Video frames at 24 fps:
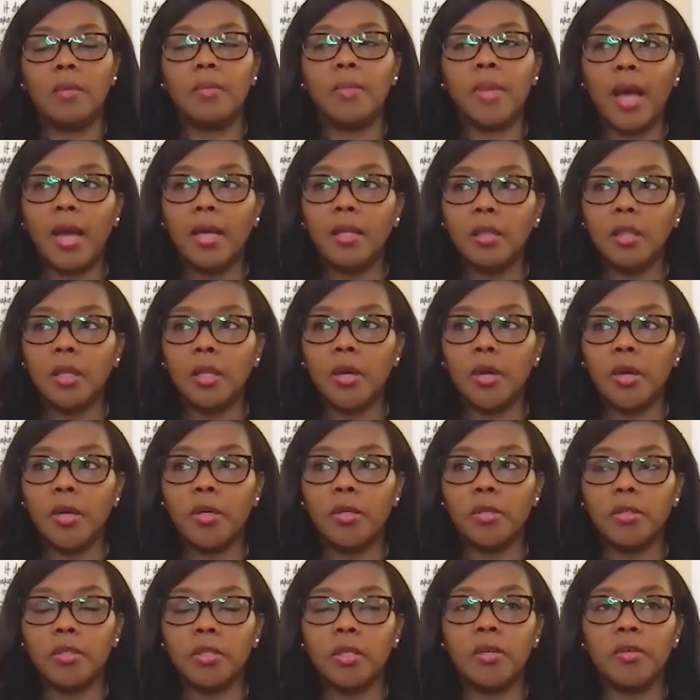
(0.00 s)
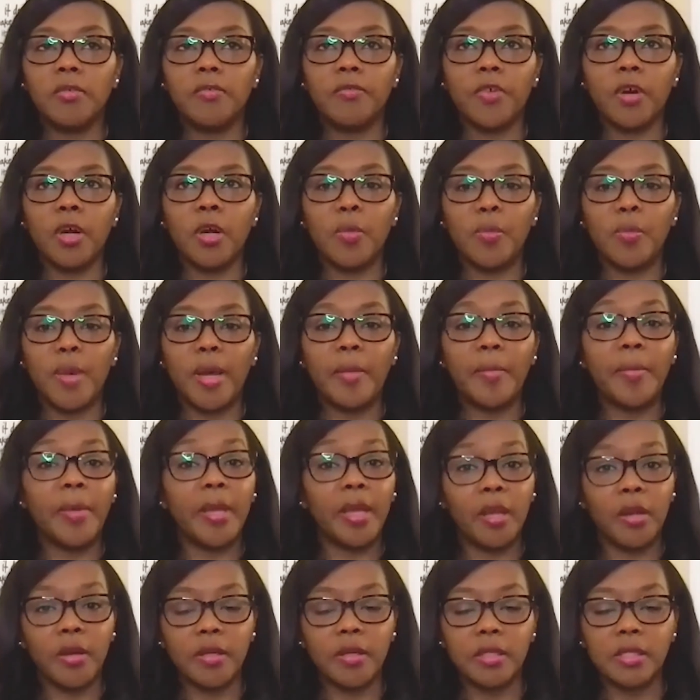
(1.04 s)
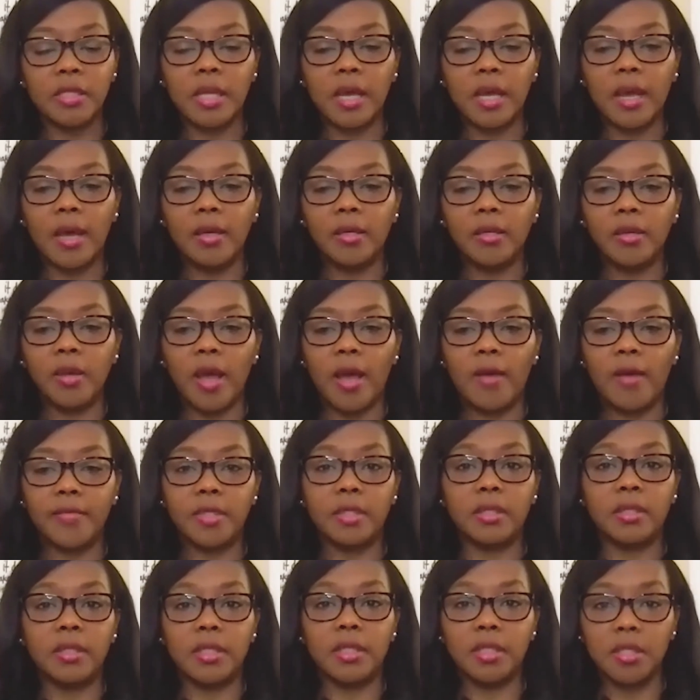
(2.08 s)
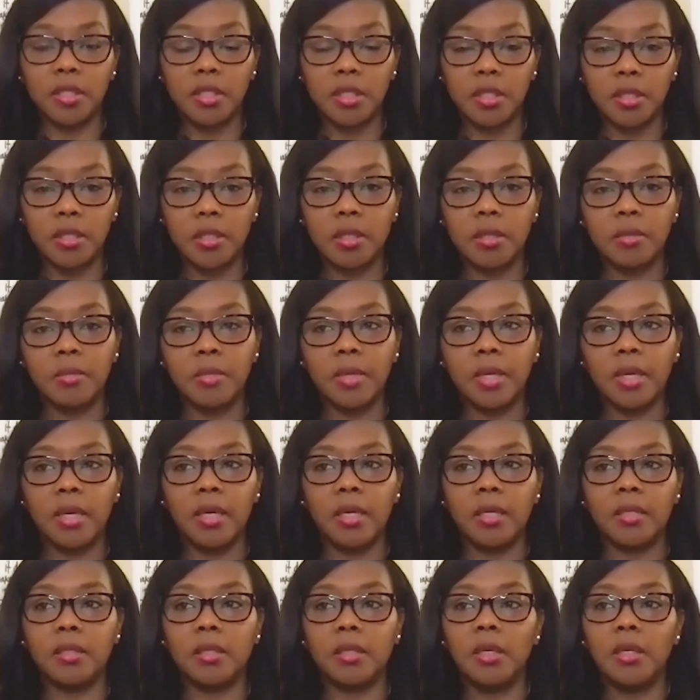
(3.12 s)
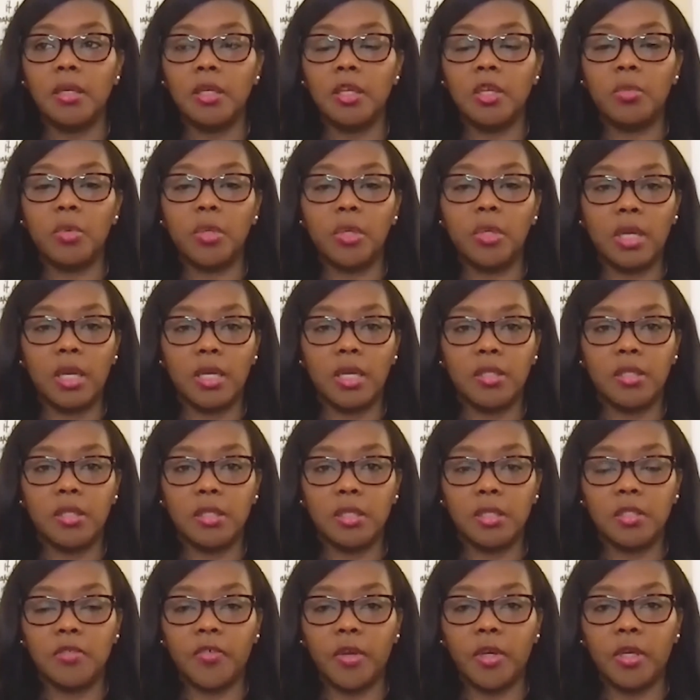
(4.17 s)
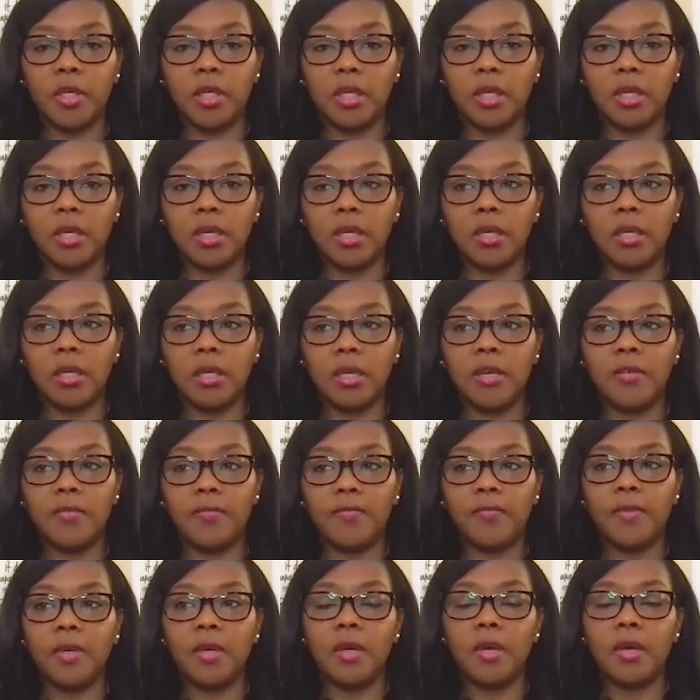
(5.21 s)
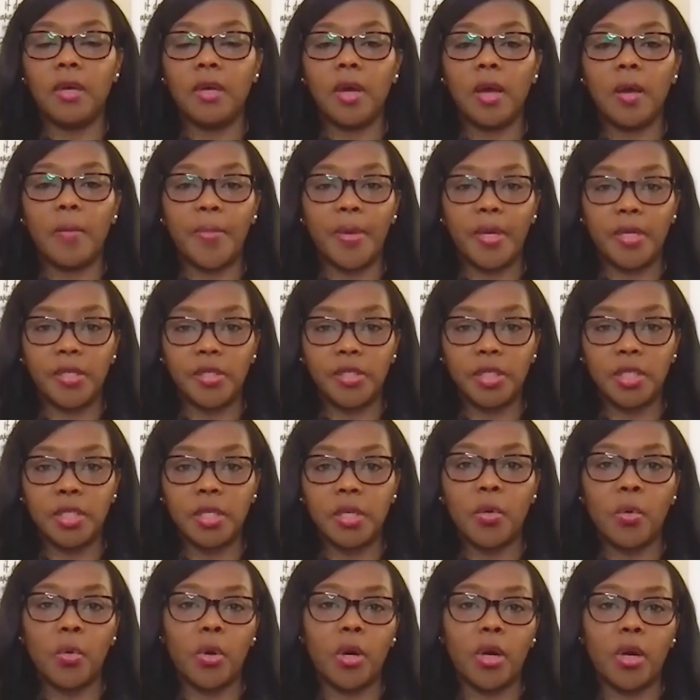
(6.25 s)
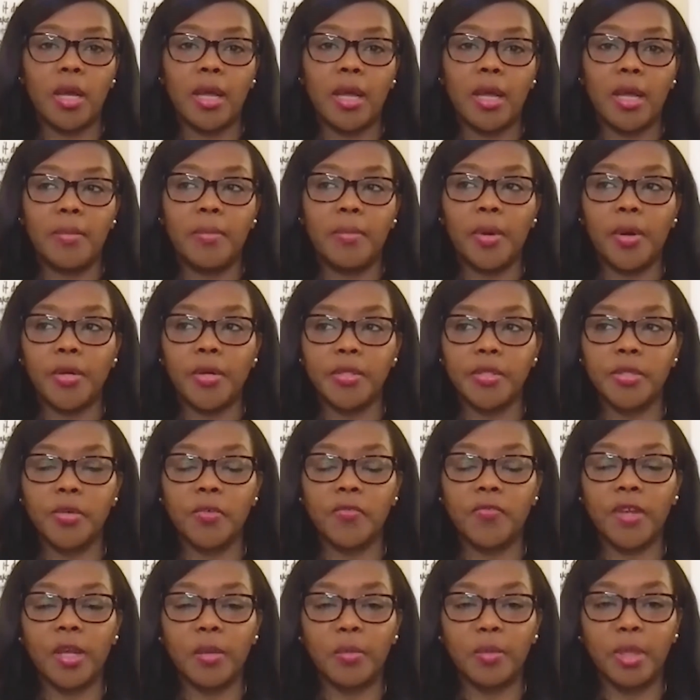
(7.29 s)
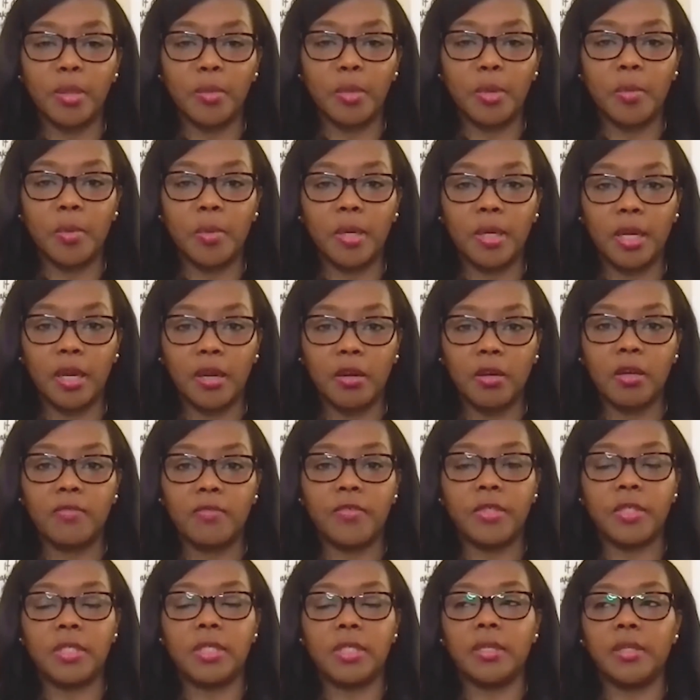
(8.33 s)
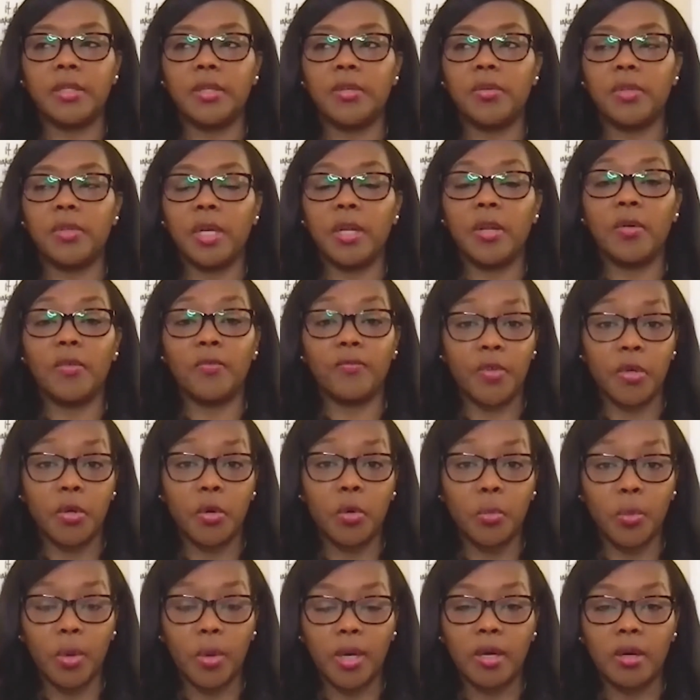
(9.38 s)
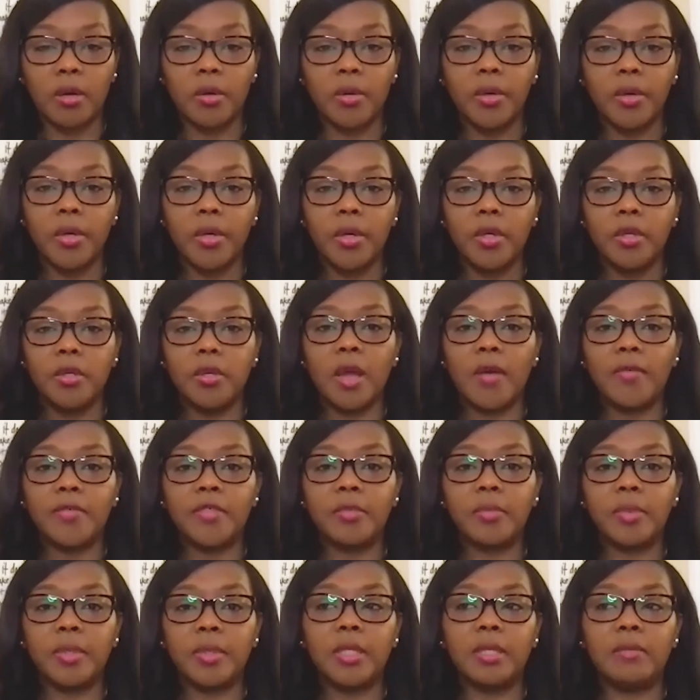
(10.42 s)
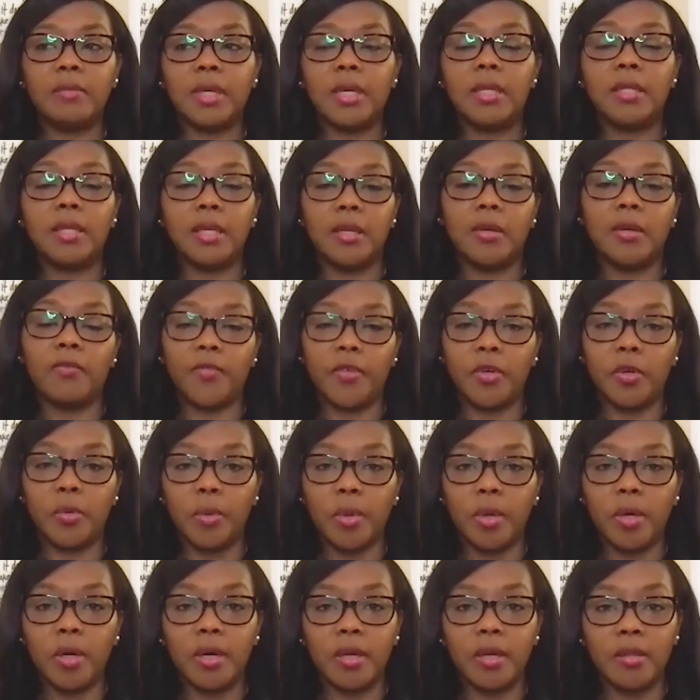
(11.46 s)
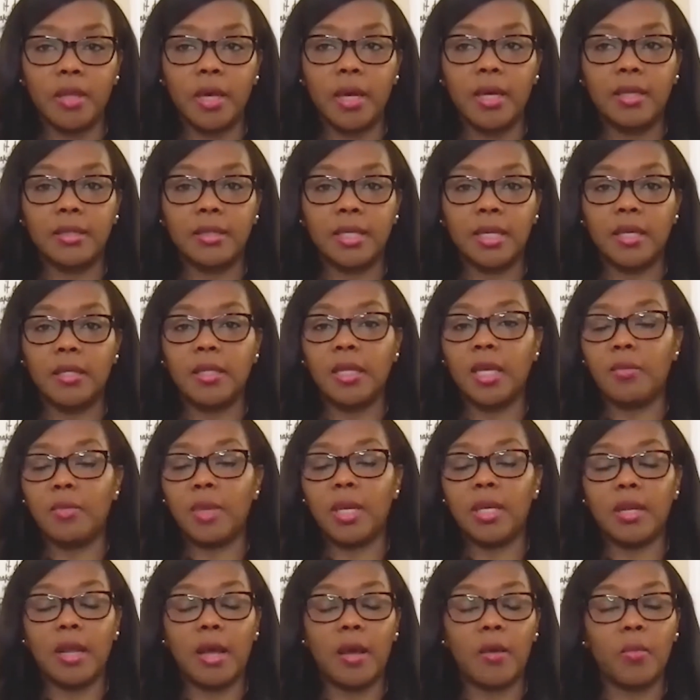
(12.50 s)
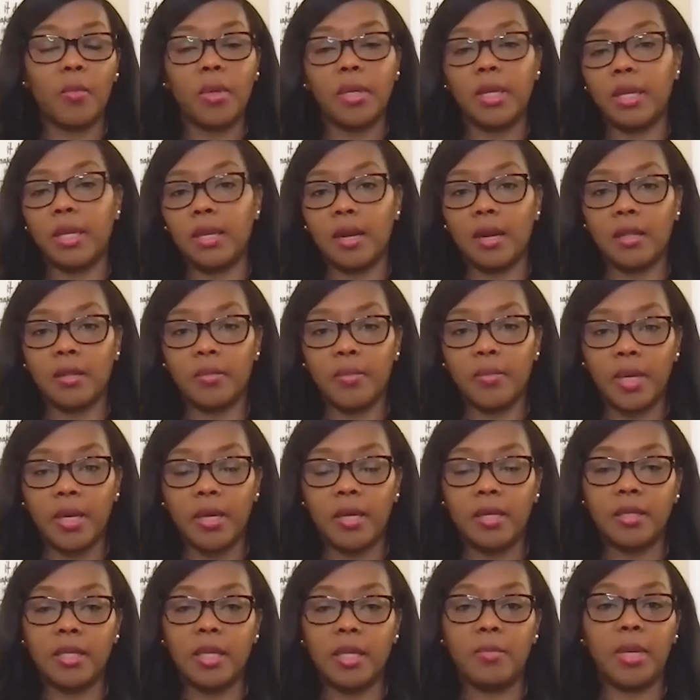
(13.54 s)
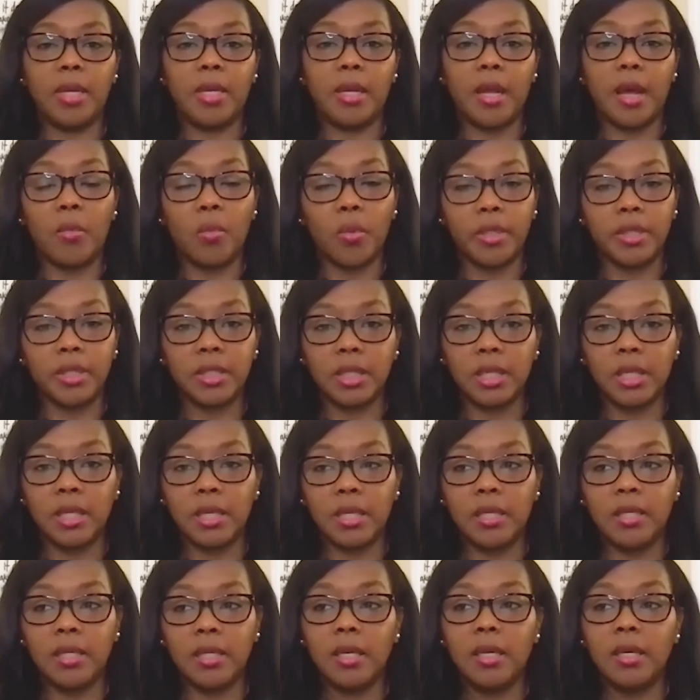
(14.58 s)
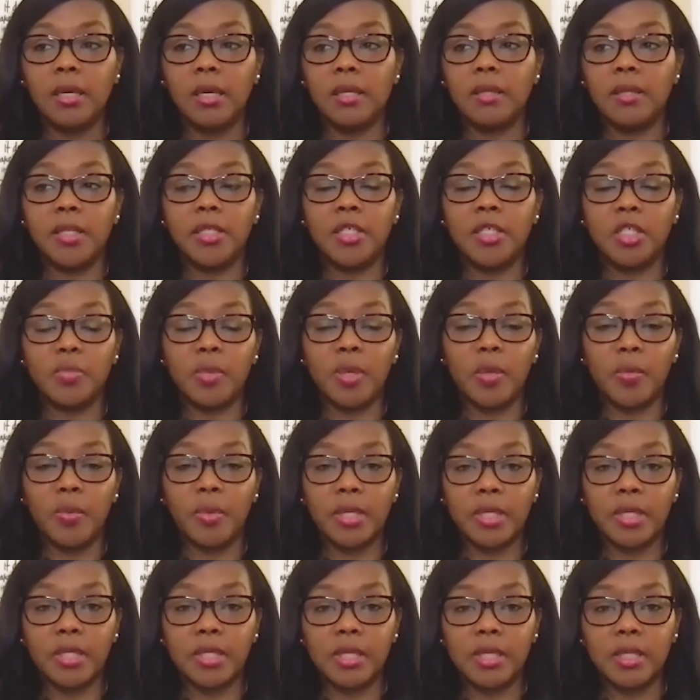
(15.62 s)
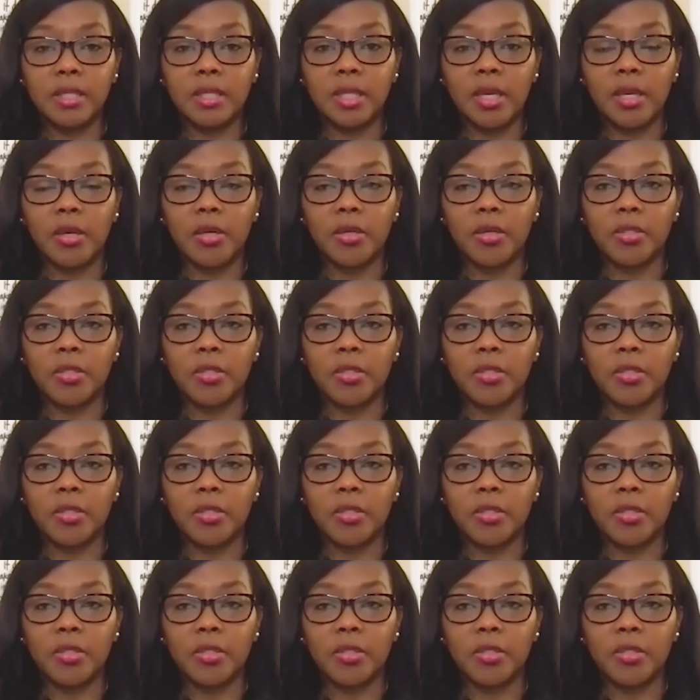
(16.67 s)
I learned from my parents that you have to listen to them, and communication is very key. If a patient or a person or family member, a caregiver is telling you they don't feel well, you have to believe that they don't feel well in that day. They may not want to get out of bed, they may not want to eat, they just may want to sit there.